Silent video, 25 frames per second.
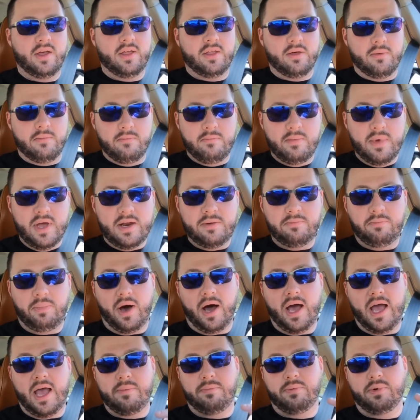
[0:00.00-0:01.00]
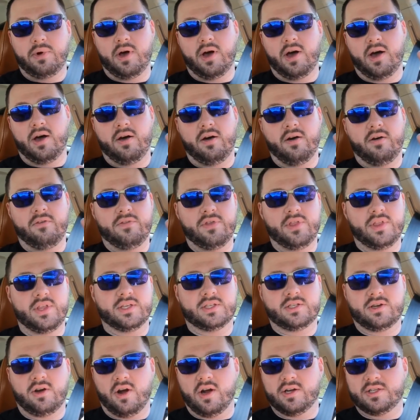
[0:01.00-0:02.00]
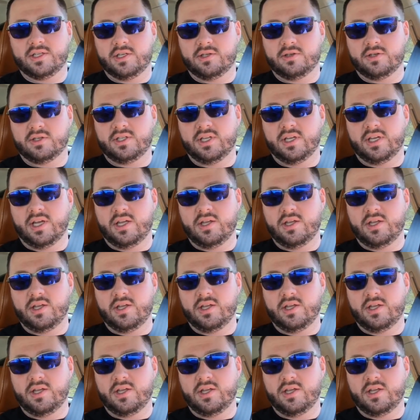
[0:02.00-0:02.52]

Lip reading: The mid-pipe of this car is interesting.